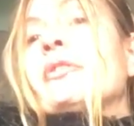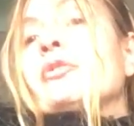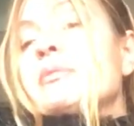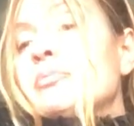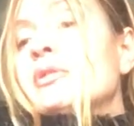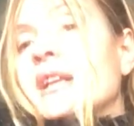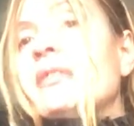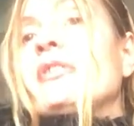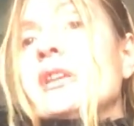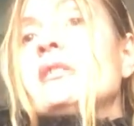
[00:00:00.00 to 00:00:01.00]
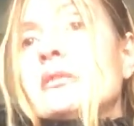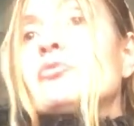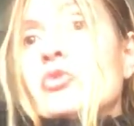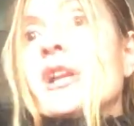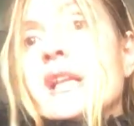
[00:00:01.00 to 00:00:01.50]
so people can see
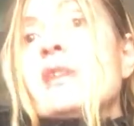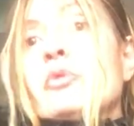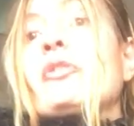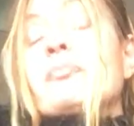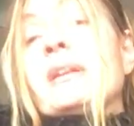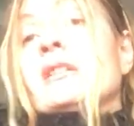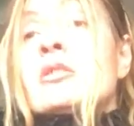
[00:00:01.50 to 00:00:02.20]
really what's been